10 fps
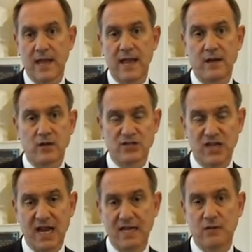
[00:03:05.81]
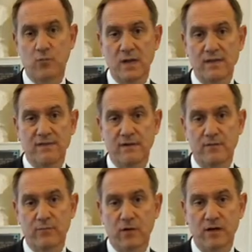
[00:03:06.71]
and standing with
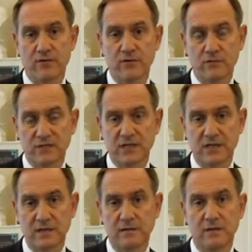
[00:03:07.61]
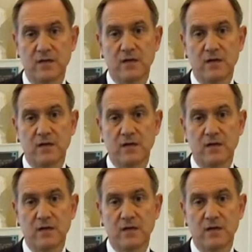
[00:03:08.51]
their brother who was killed